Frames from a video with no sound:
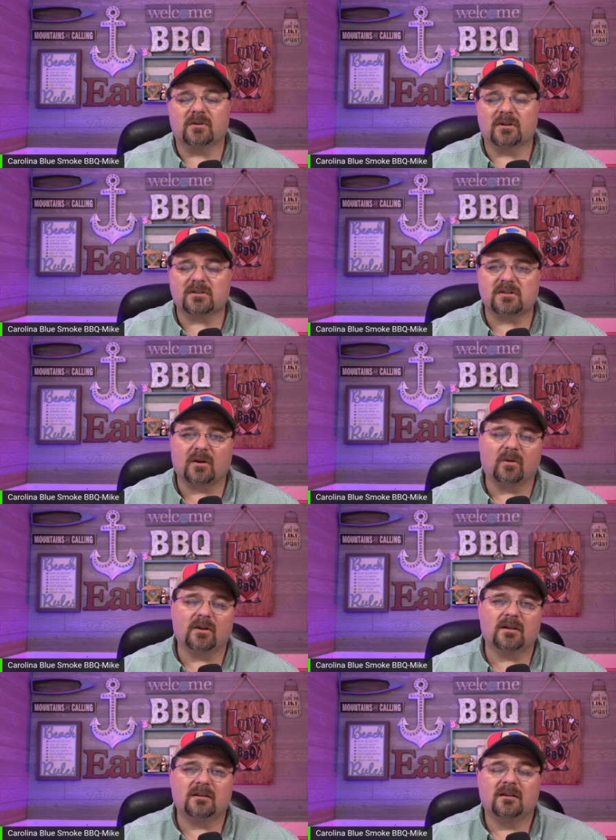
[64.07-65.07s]
a
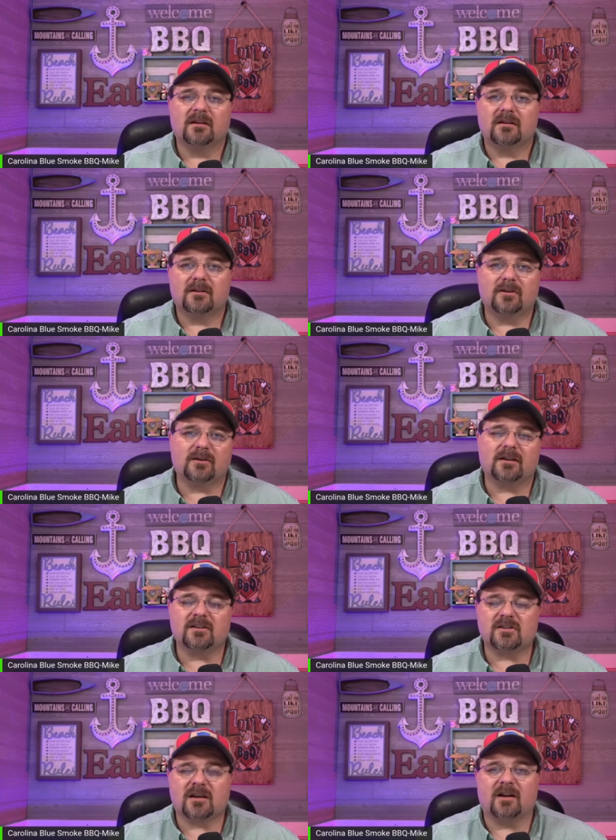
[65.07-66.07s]
solely cooking
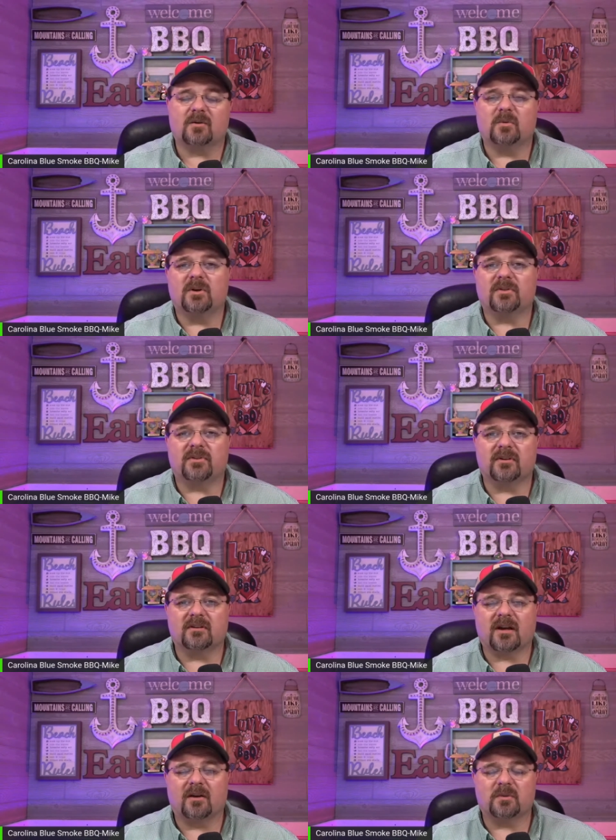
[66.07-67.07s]
channel with
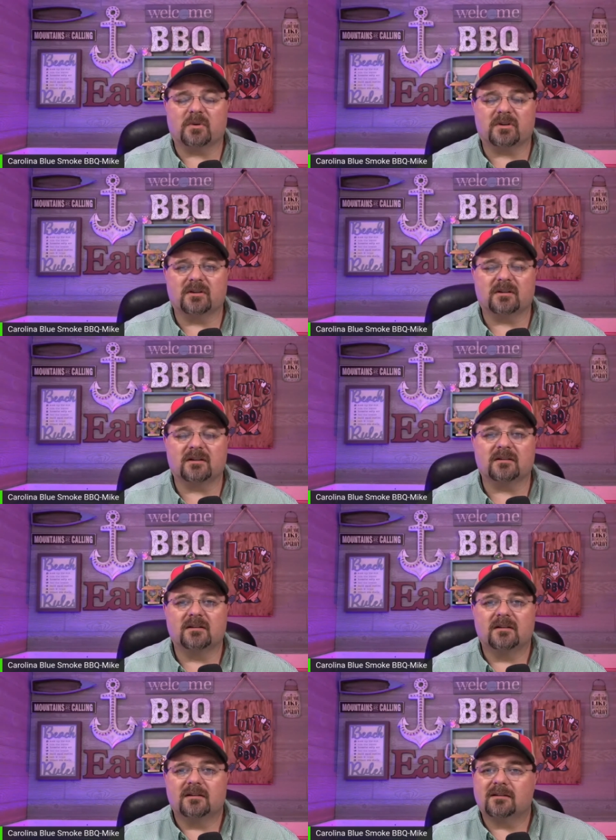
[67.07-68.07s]
outdoor cooking,
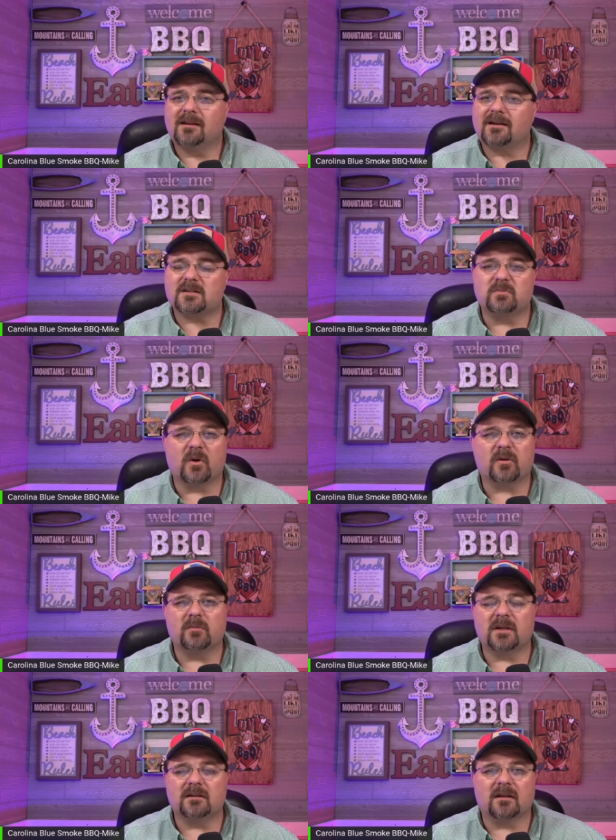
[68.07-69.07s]
a lot of smoking
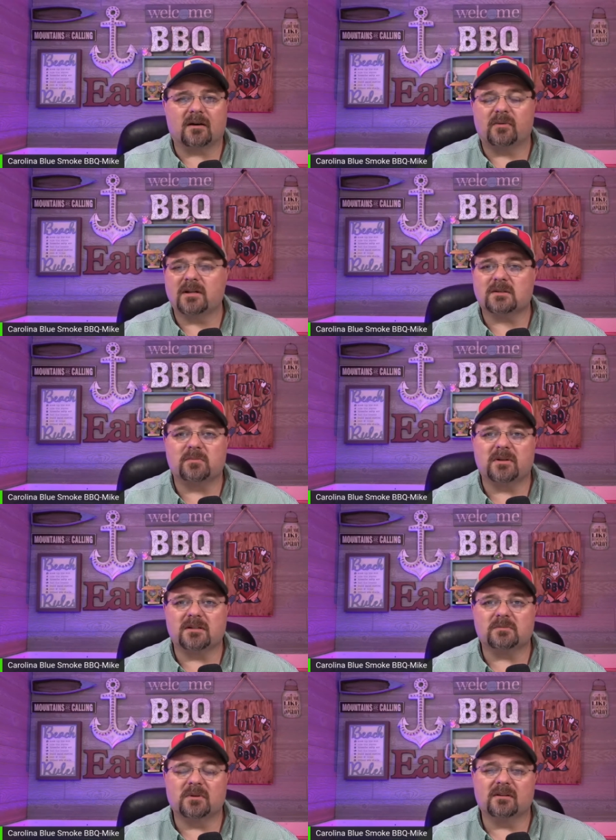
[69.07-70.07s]
meat, a lot of
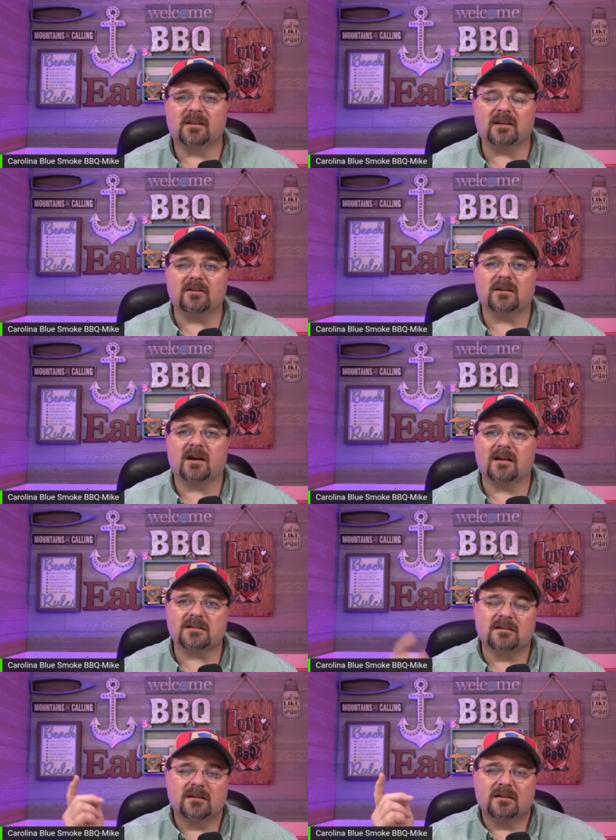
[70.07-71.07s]
recipes. But thank you
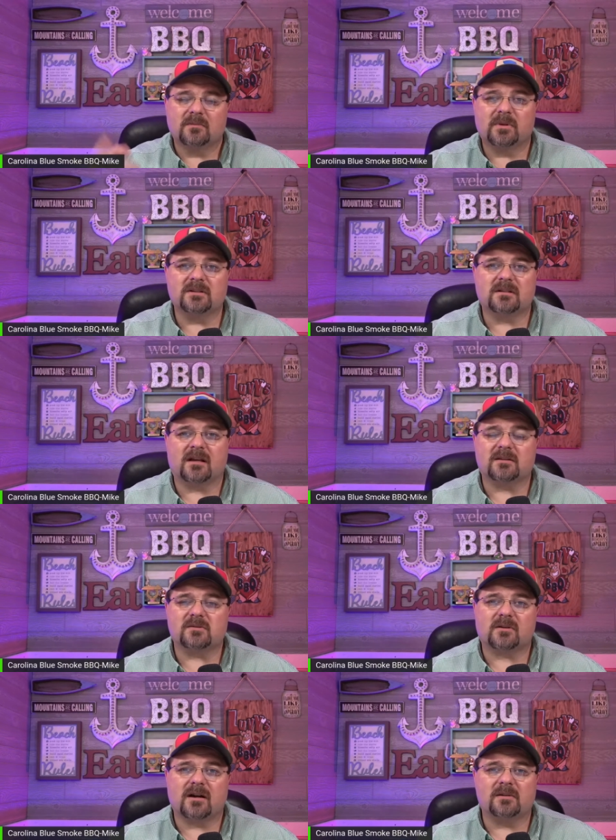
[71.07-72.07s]
guys. Please like and
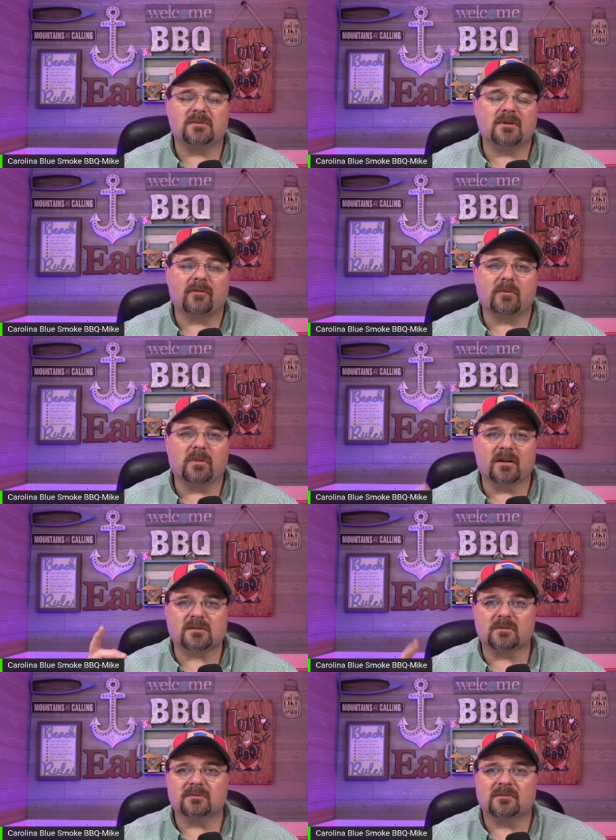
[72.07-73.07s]
subscribe, and you have a blessed
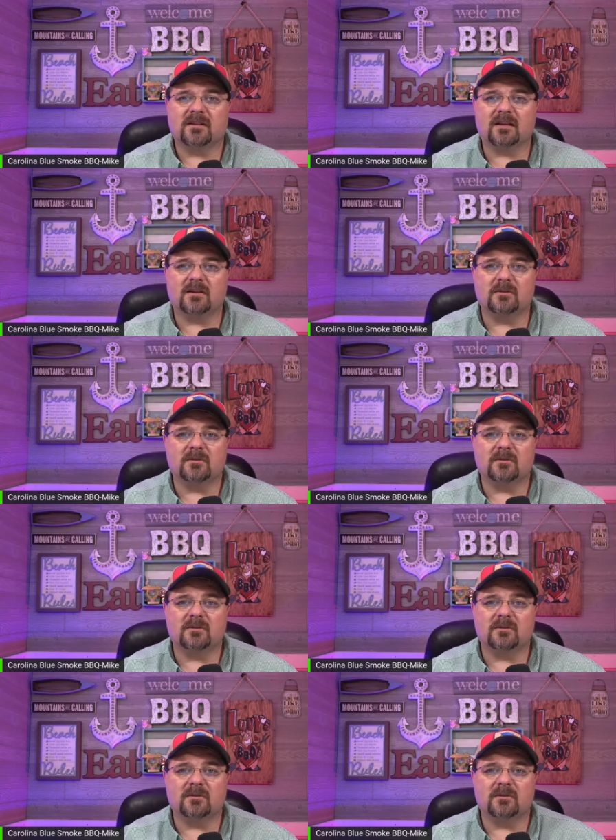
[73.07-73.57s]
one. Thank you.